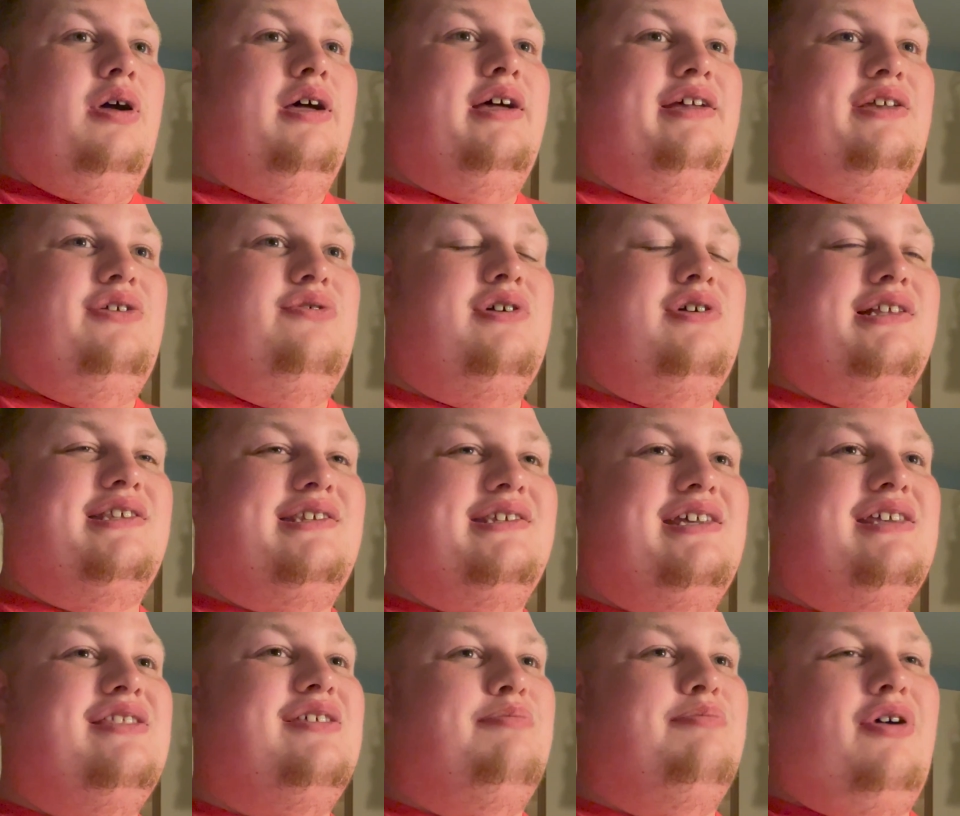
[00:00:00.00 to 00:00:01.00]
you could
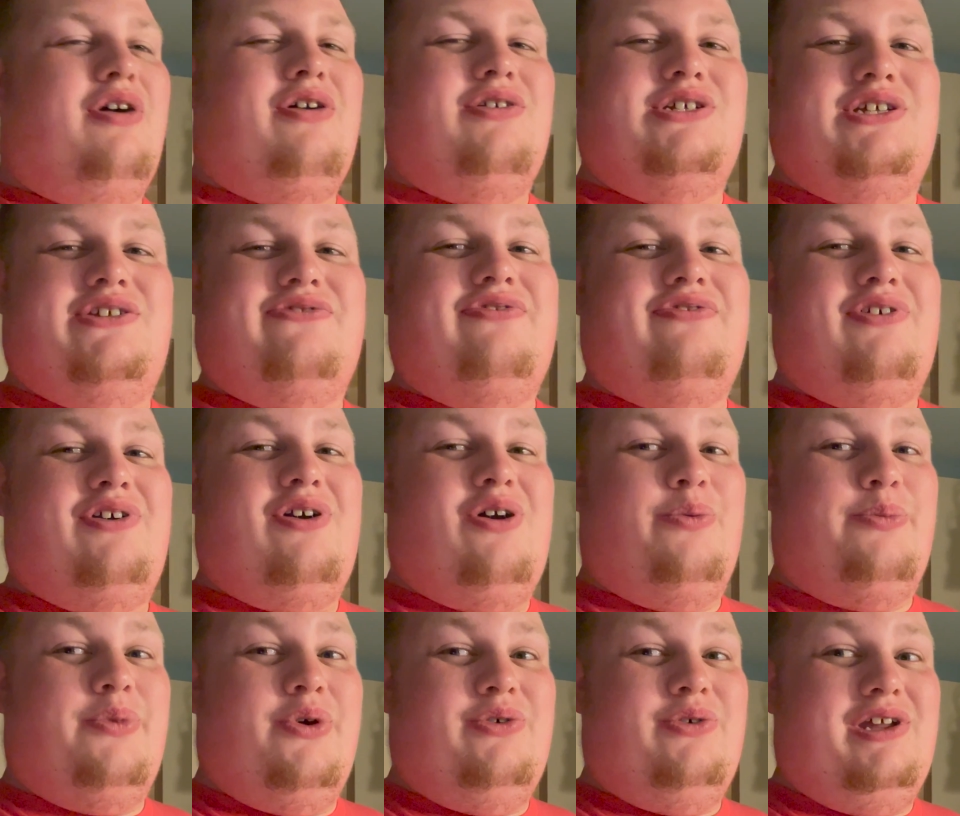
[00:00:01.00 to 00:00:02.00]
see the barges for
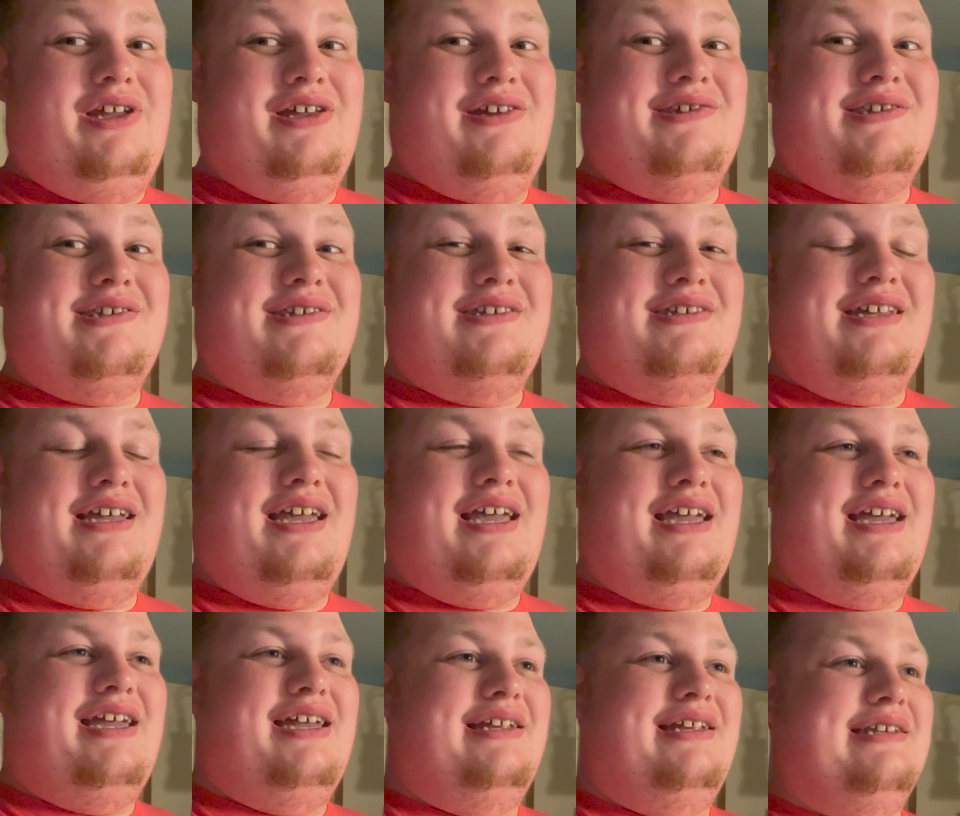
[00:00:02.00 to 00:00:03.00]
Harmonious,
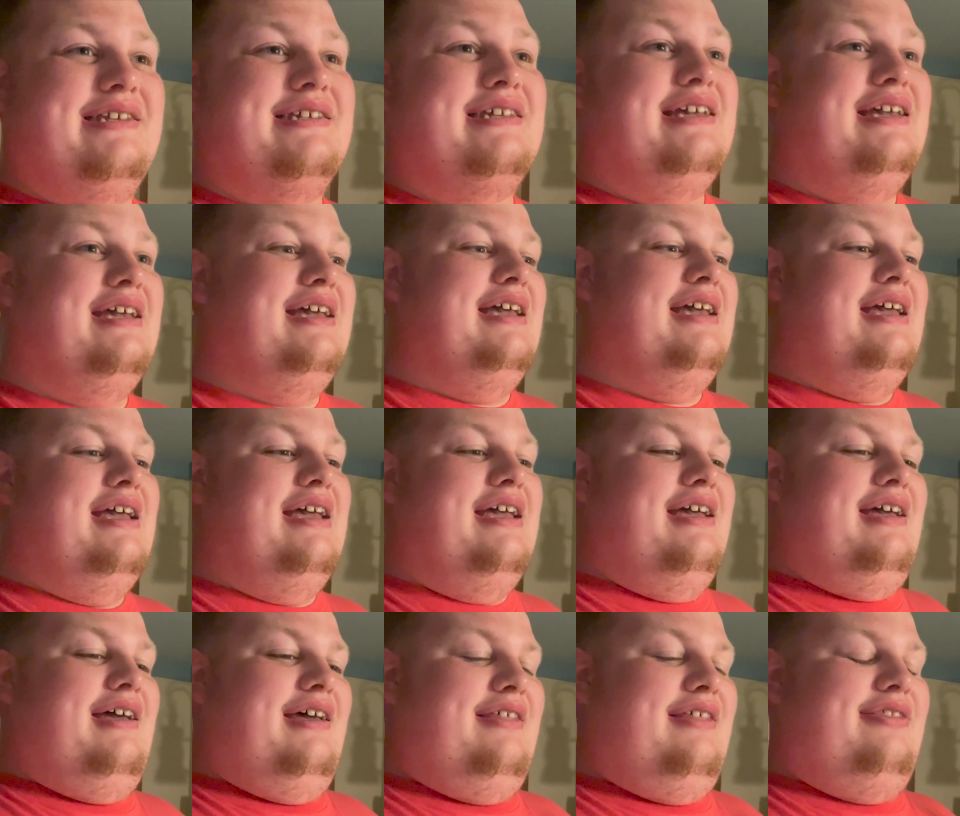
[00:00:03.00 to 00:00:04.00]

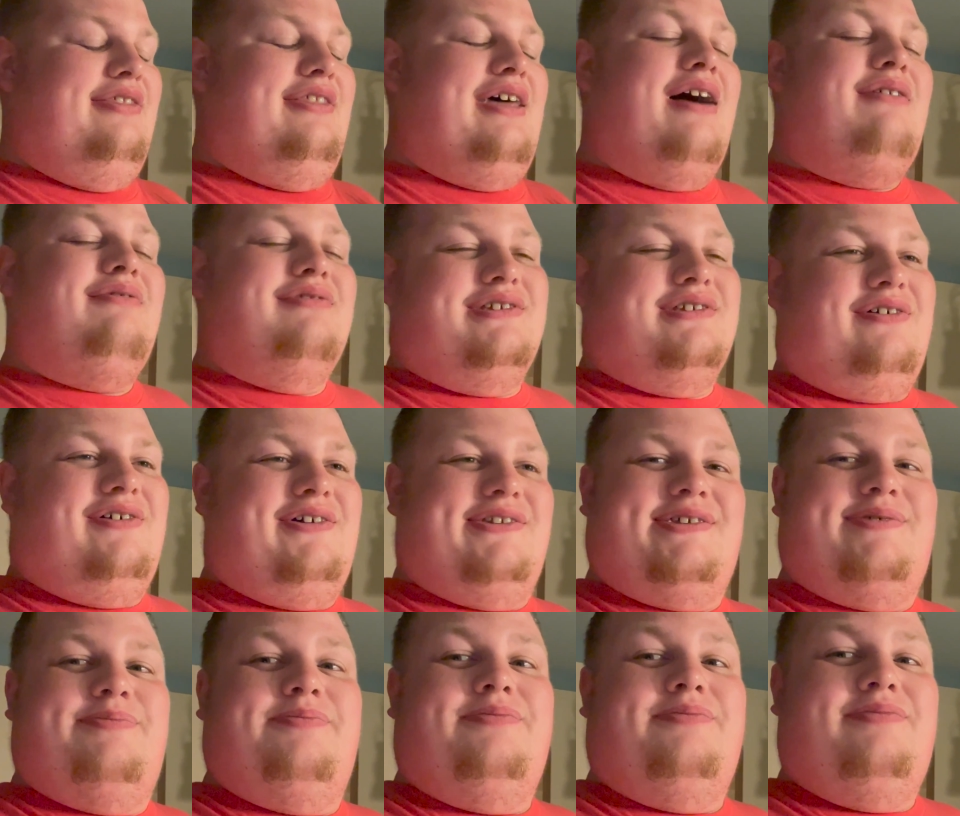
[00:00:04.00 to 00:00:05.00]
and that was
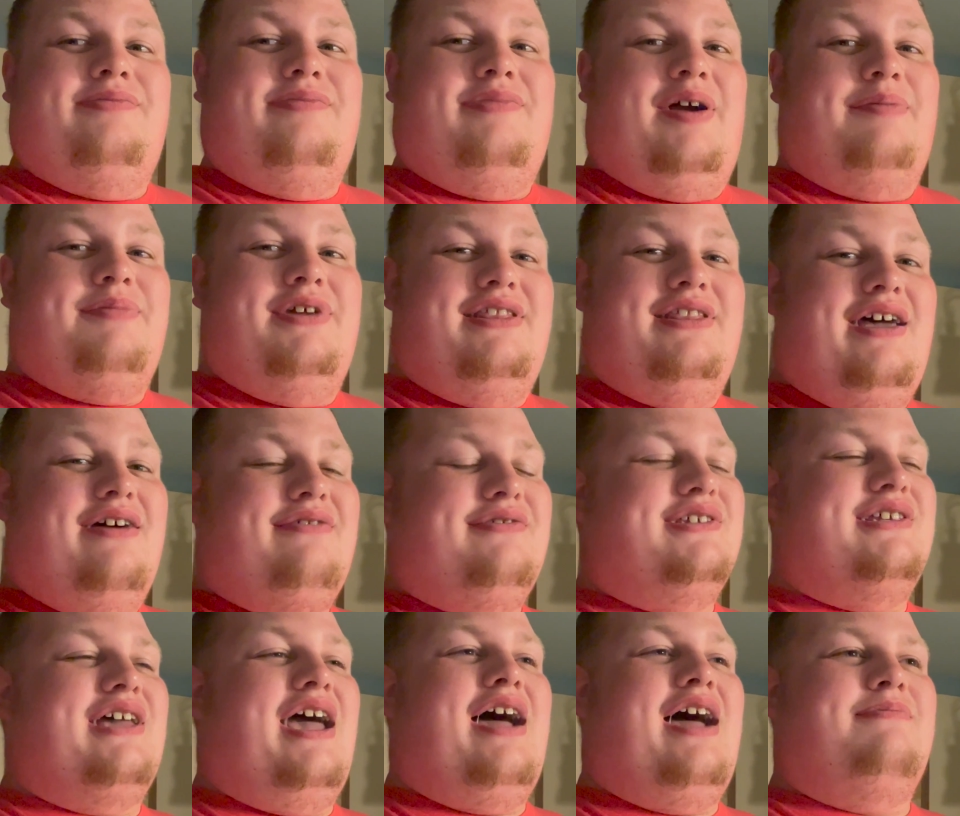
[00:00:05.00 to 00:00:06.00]
awesome. I mean, that
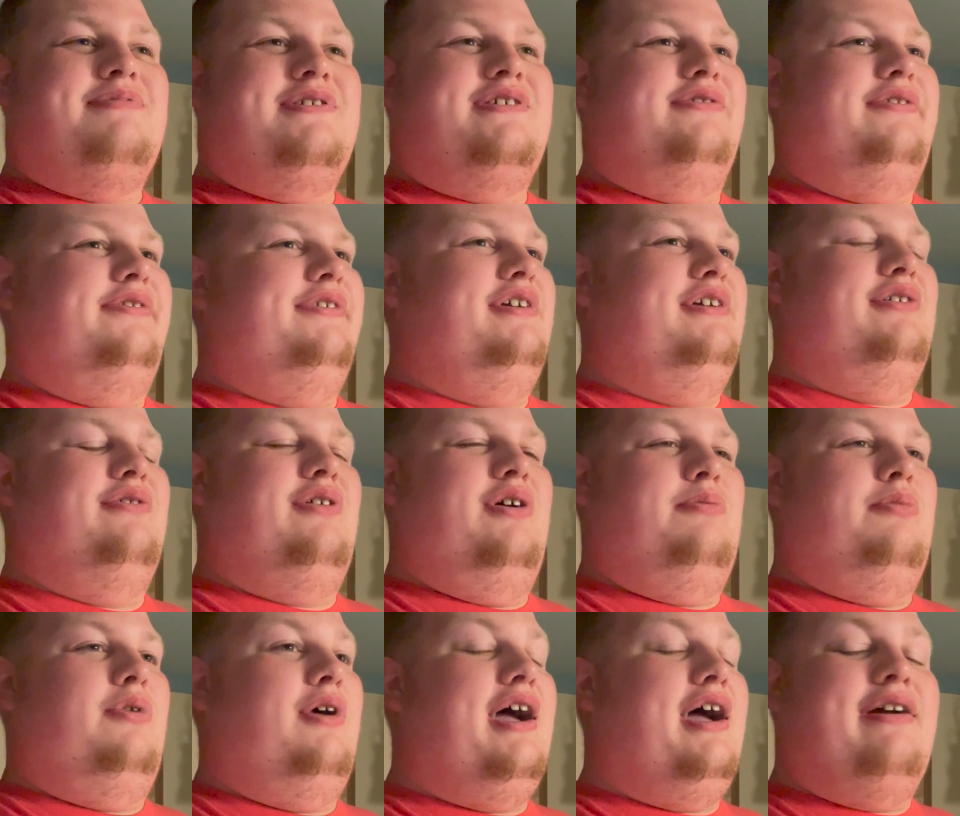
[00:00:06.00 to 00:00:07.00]
was absolutely
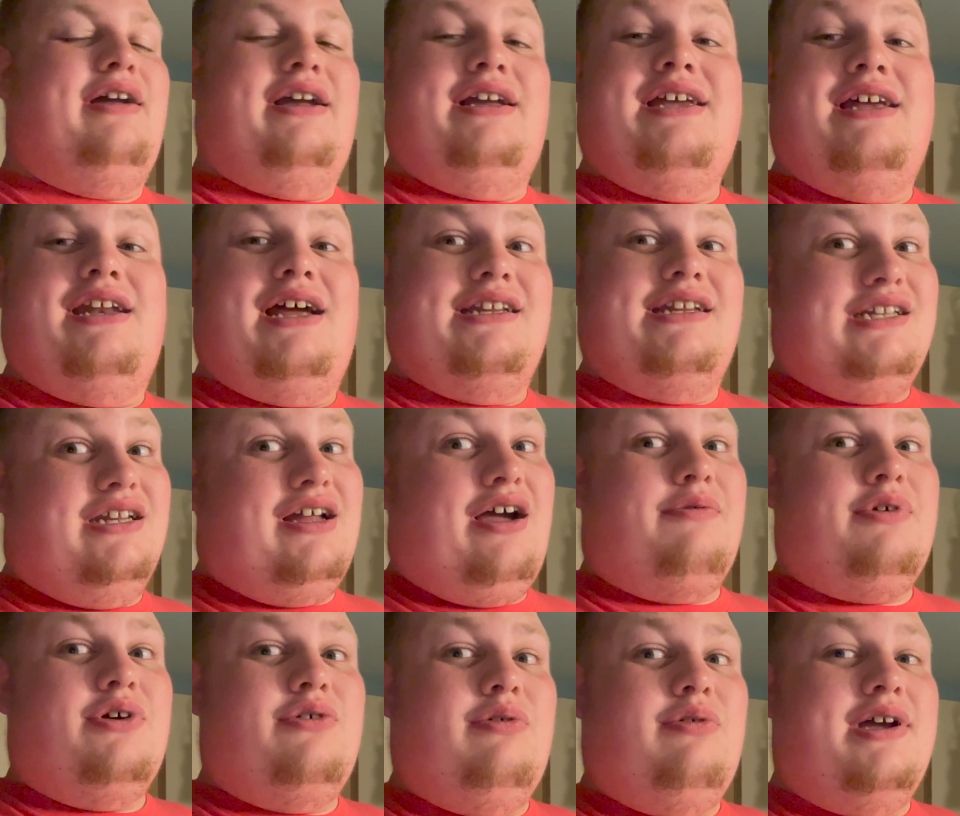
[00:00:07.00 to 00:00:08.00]
incredible. Again, I did not
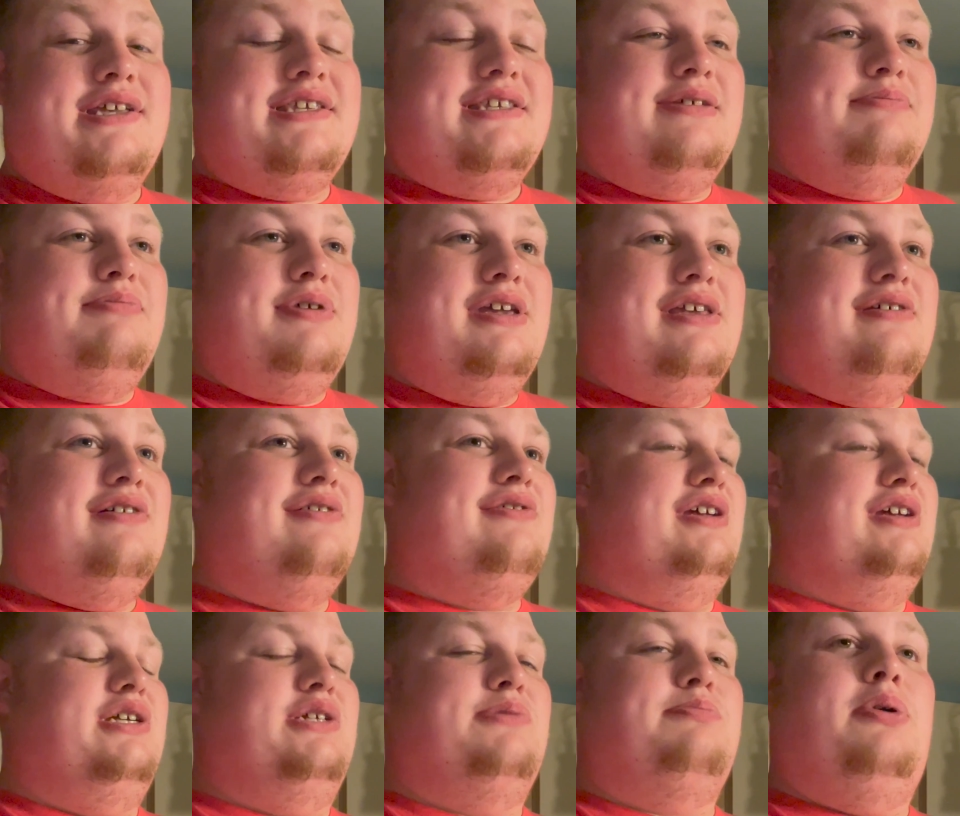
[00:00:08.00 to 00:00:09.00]
request to be there. They
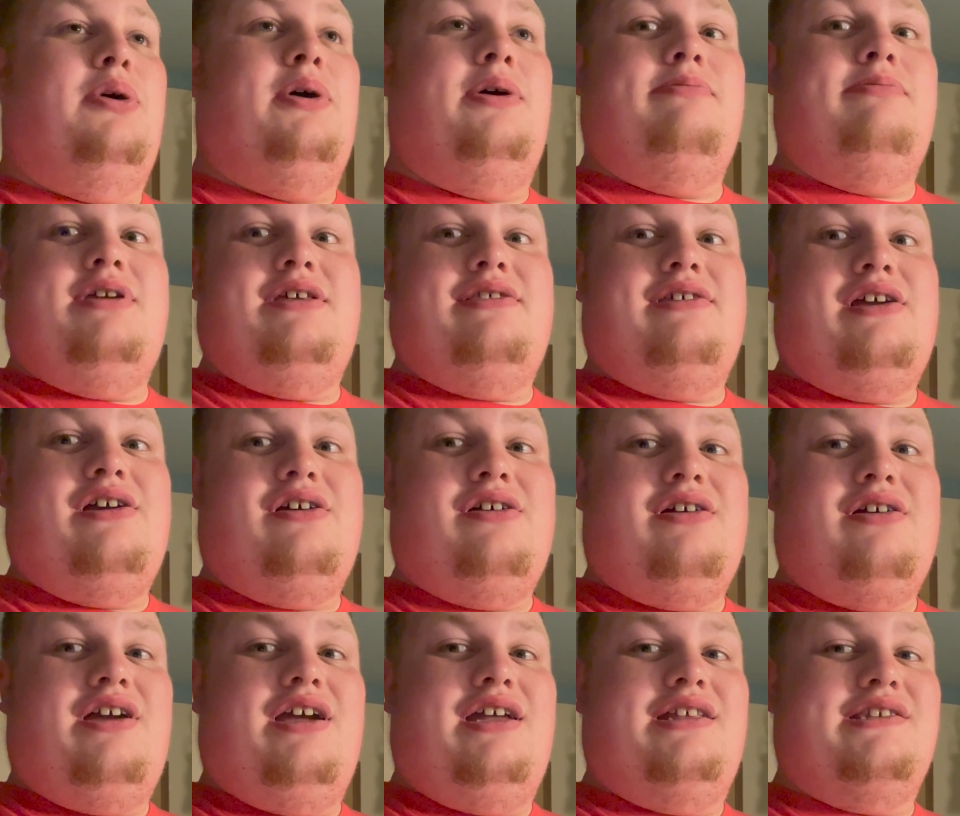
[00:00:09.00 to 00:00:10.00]
just put me there,
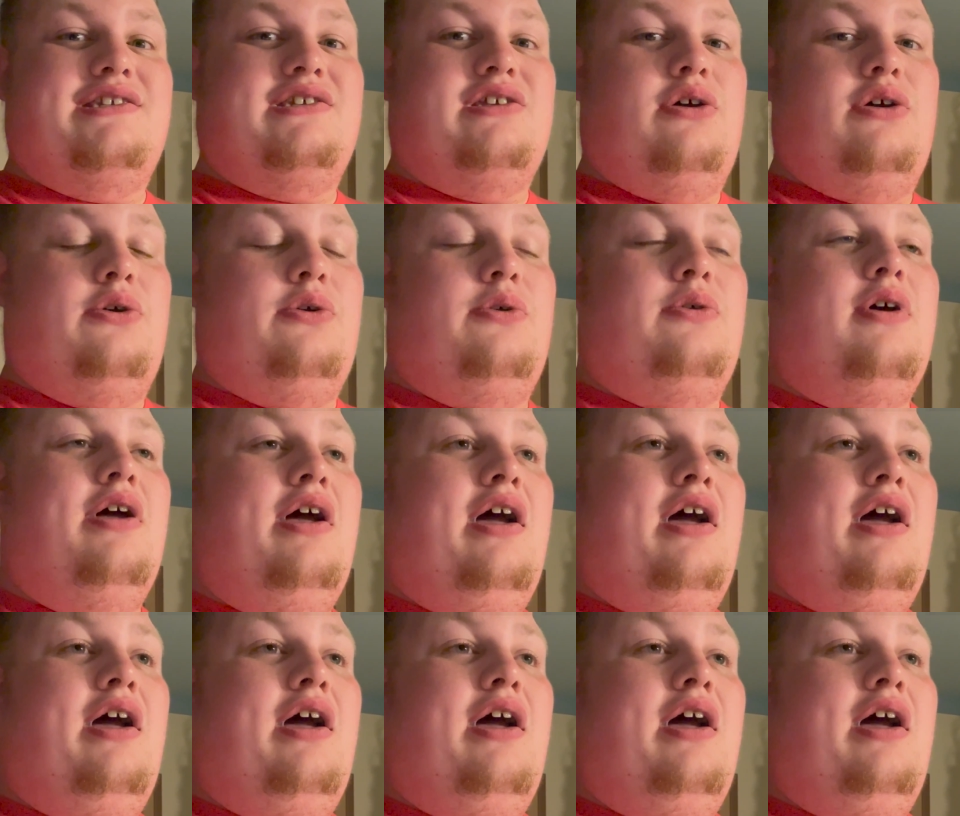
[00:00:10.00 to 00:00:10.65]
and so